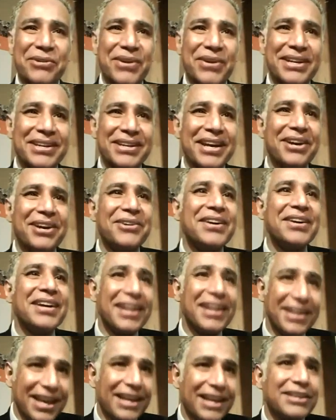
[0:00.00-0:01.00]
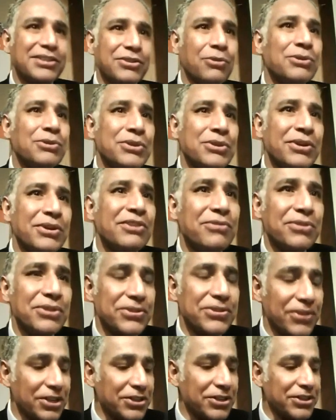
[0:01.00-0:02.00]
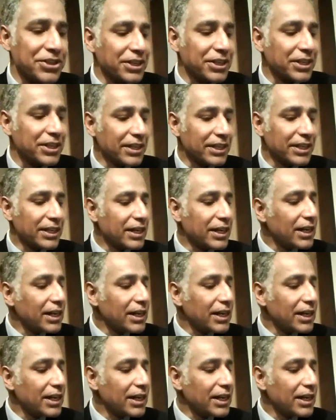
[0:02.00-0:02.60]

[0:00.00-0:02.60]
about right now, that is also infrastructure.